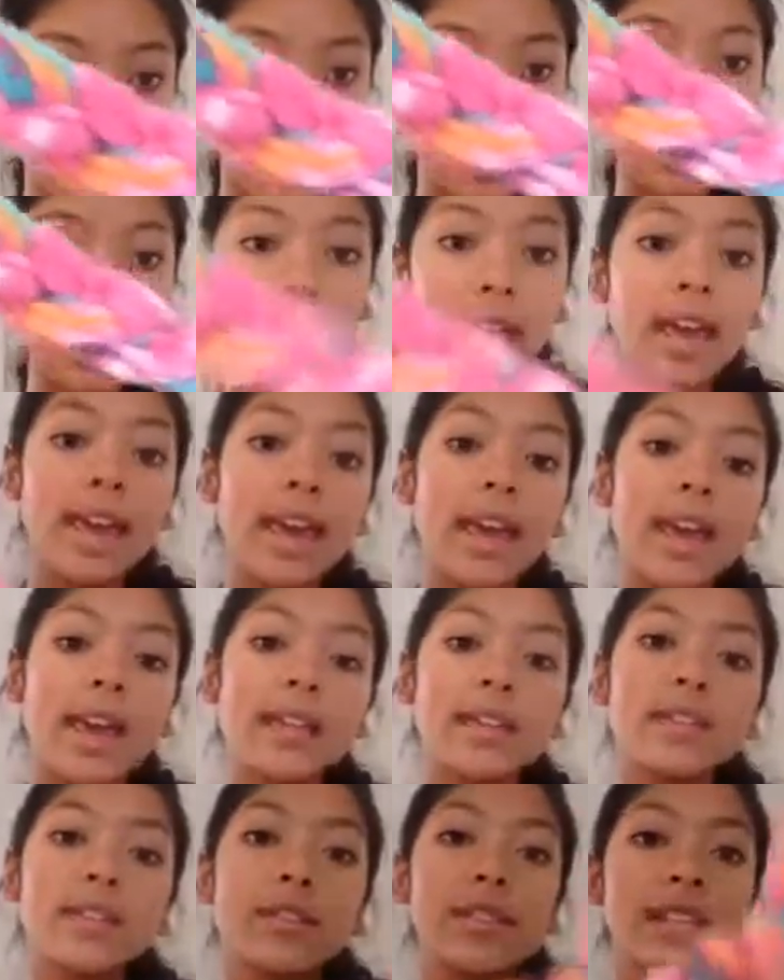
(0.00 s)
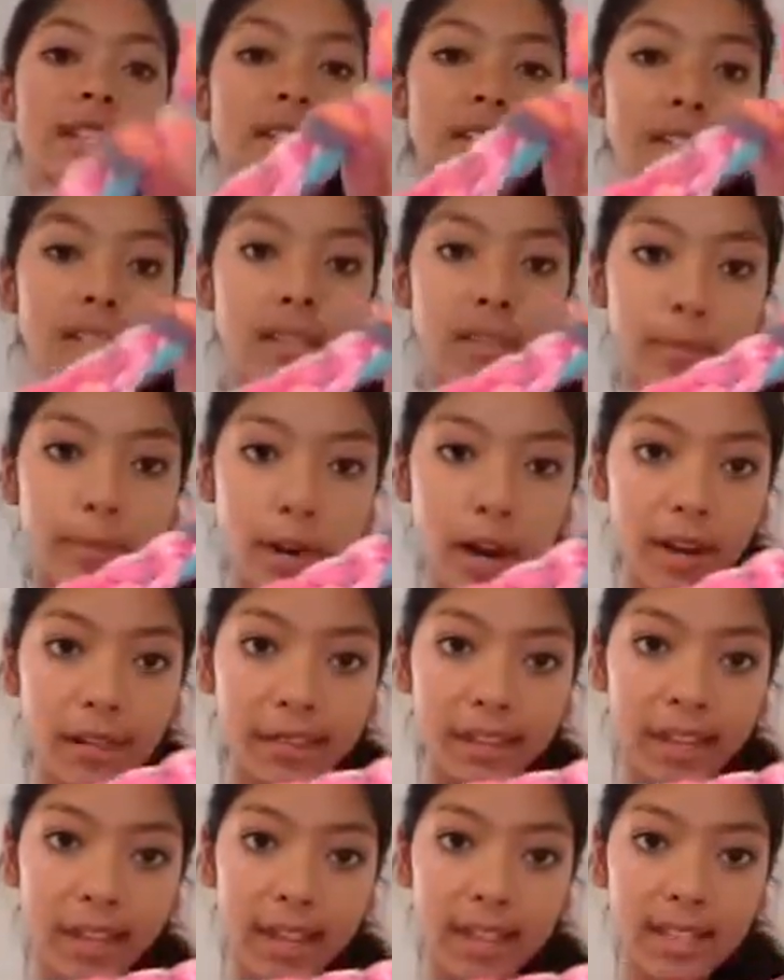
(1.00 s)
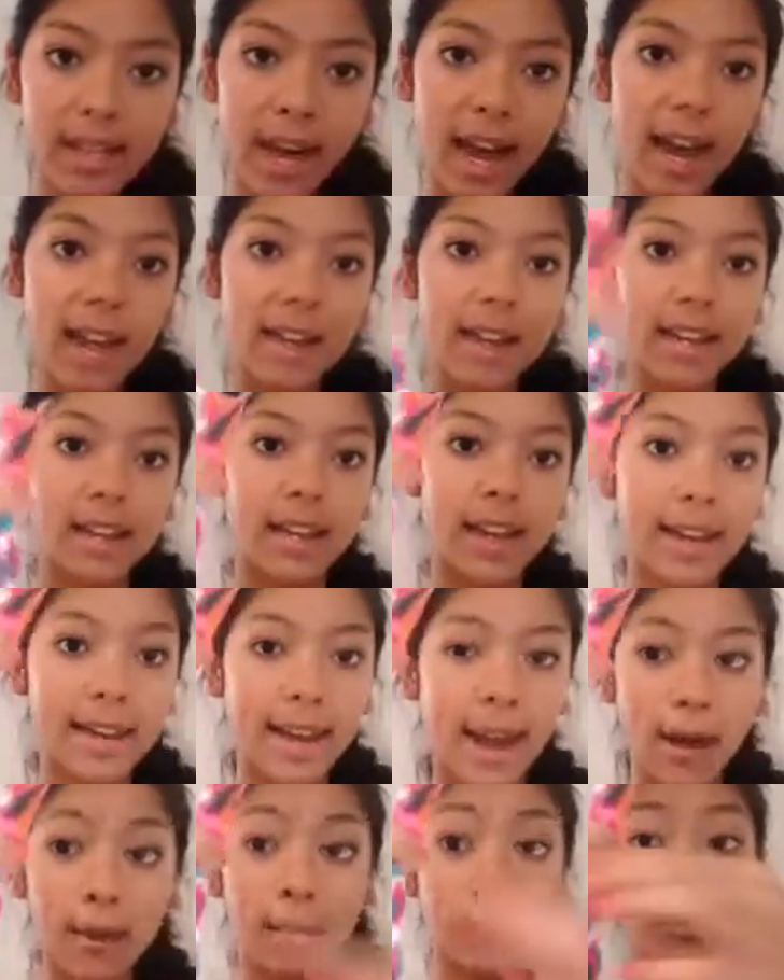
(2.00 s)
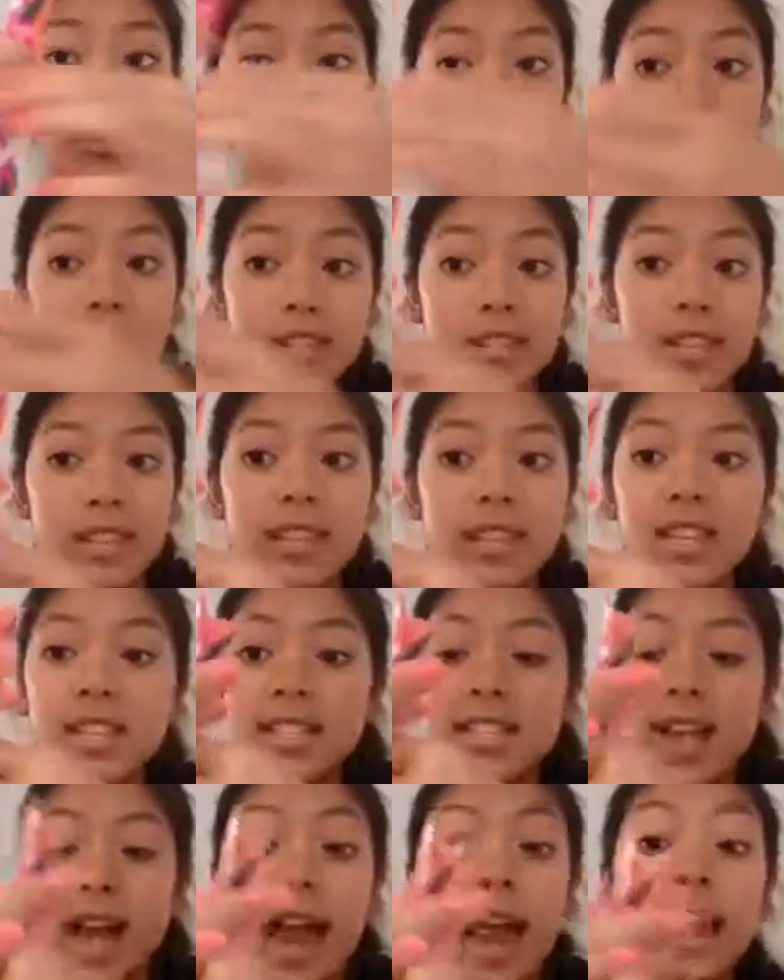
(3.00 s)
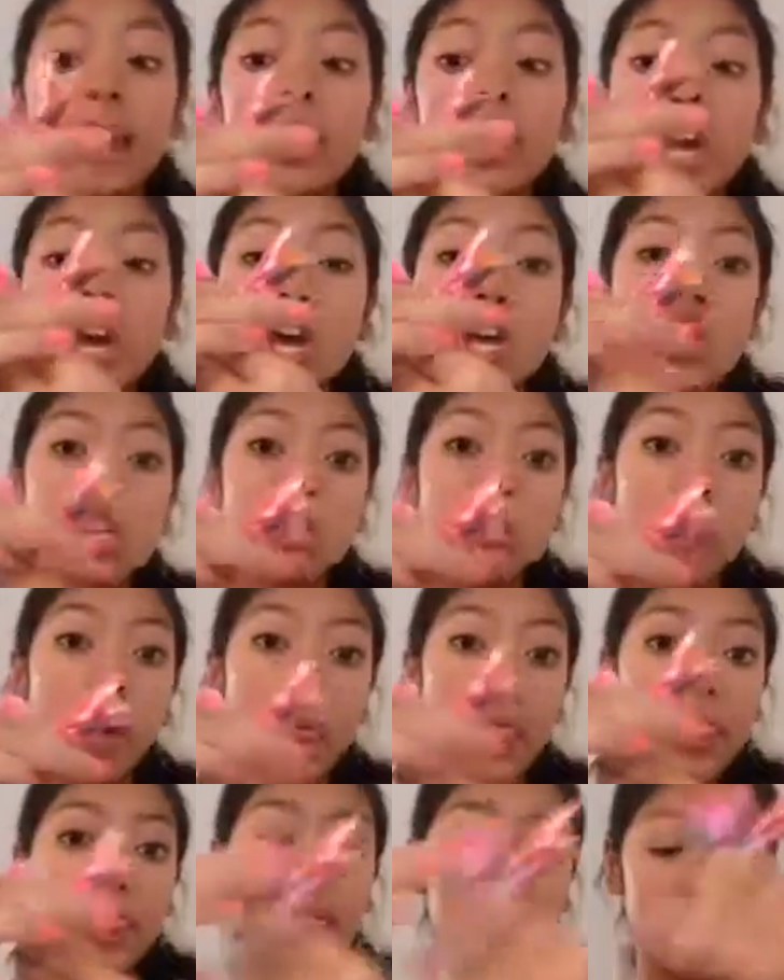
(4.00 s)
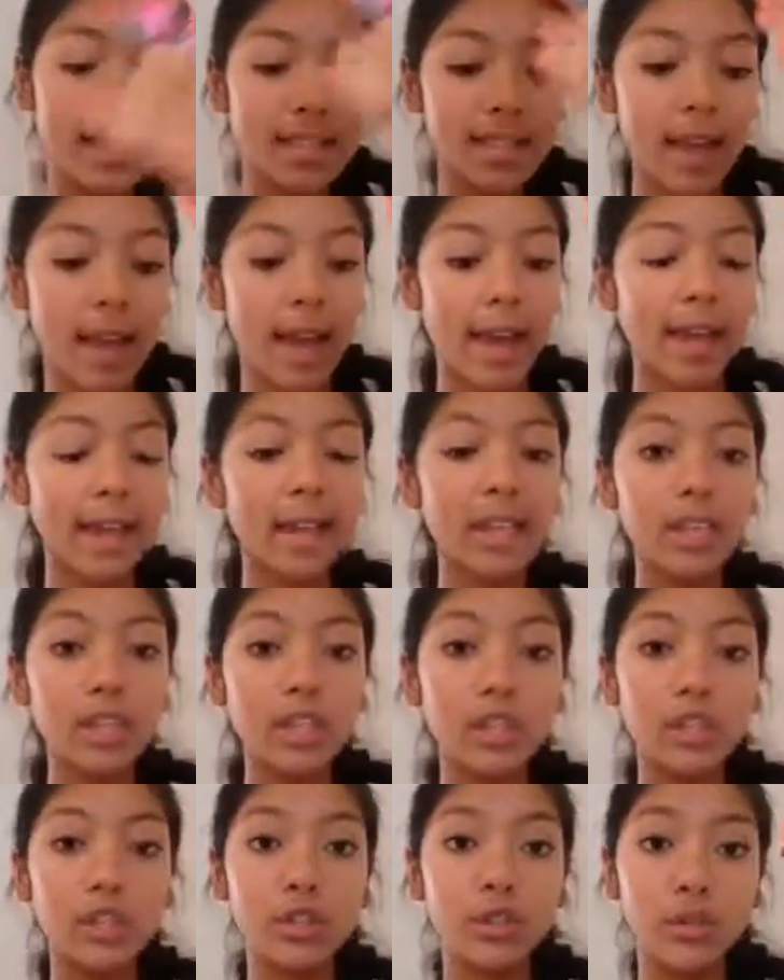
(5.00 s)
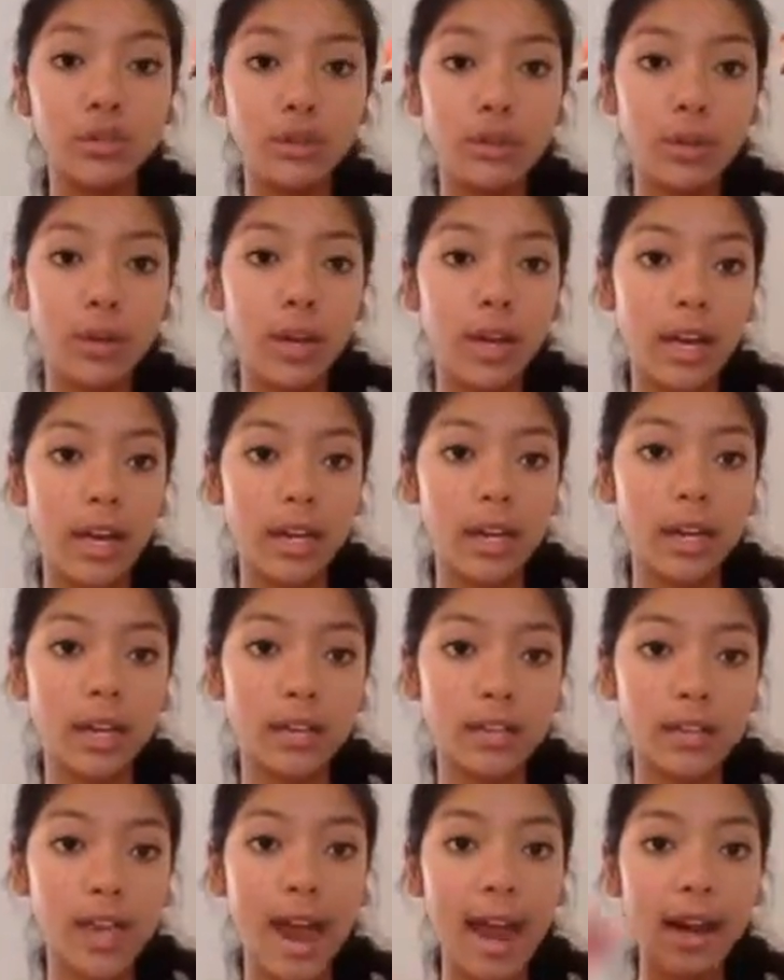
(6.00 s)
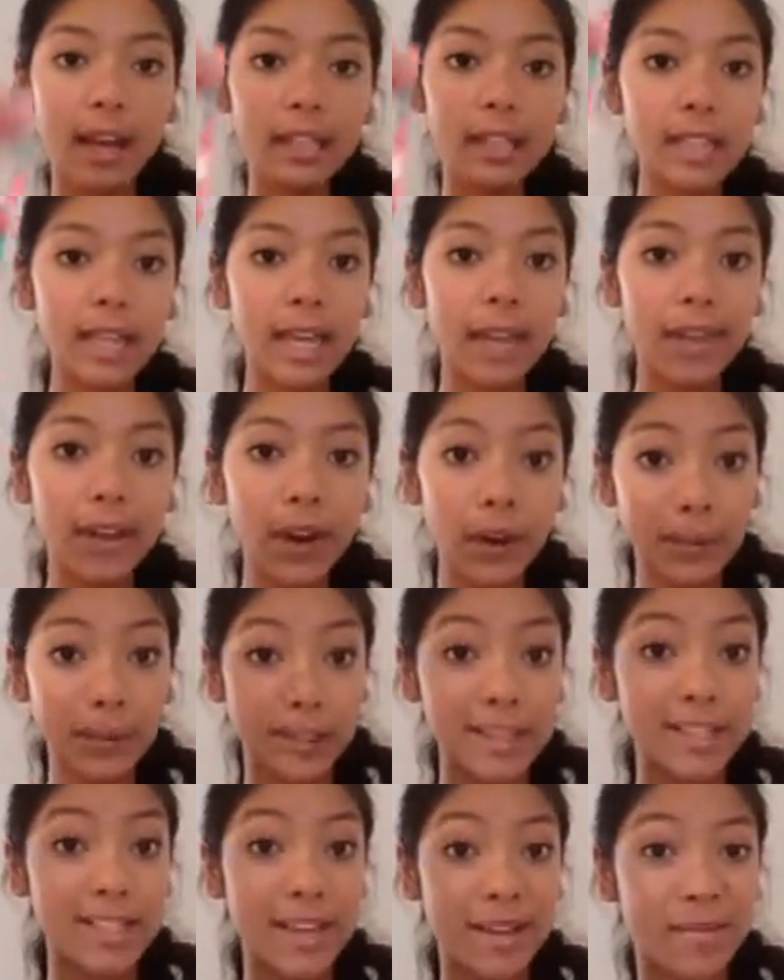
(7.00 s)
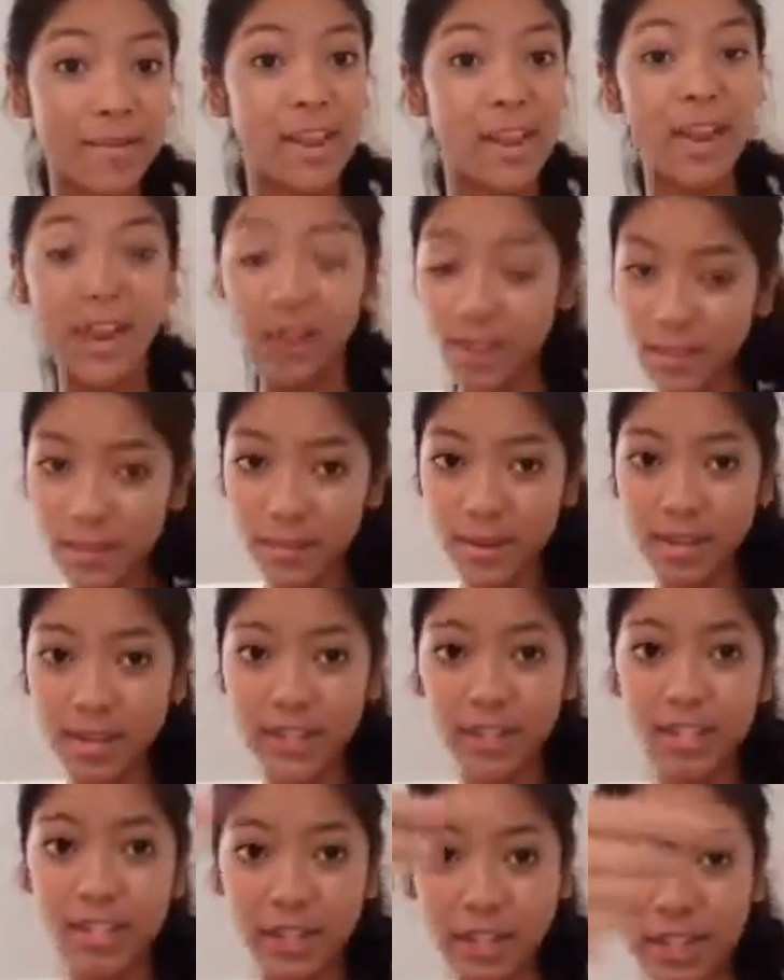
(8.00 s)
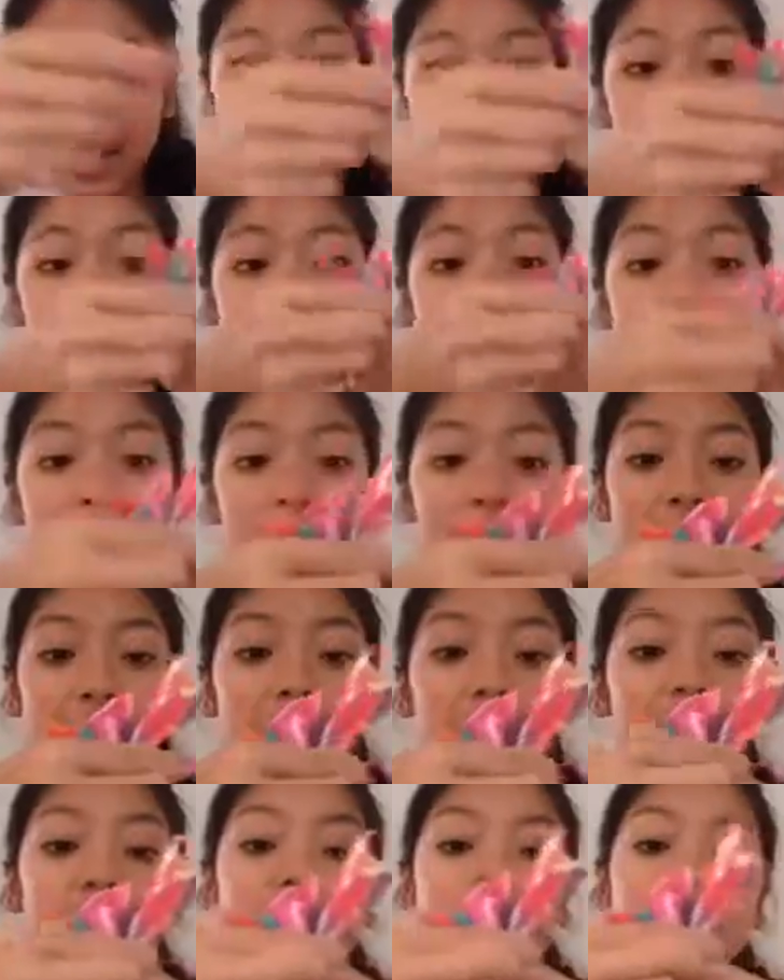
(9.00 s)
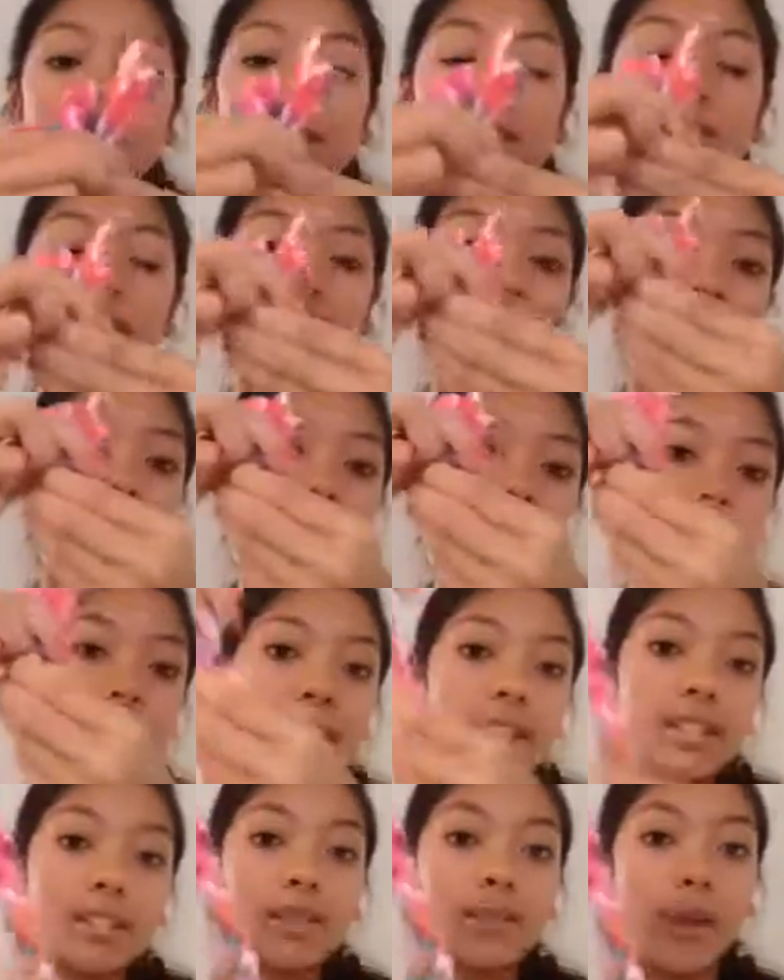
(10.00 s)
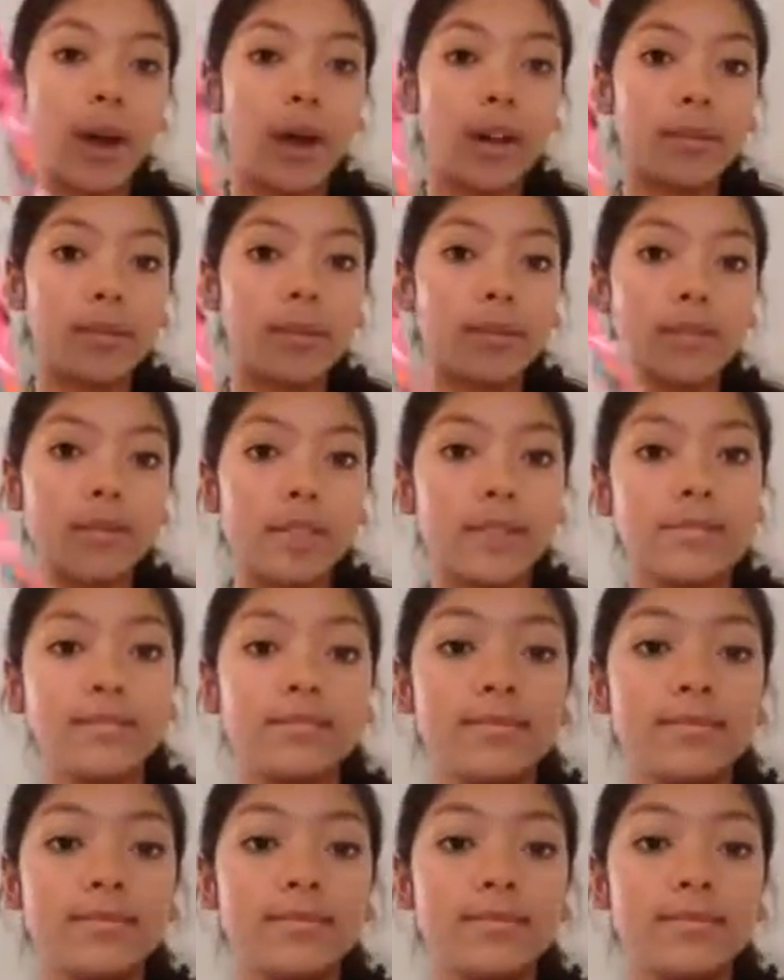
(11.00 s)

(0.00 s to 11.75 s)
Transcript: like. And so this is the part that I tied, and now I'm holding on to this side. So on this side, to tie it all together, I'm going to take my other mini string and tie it around just like I did to the bottom of it.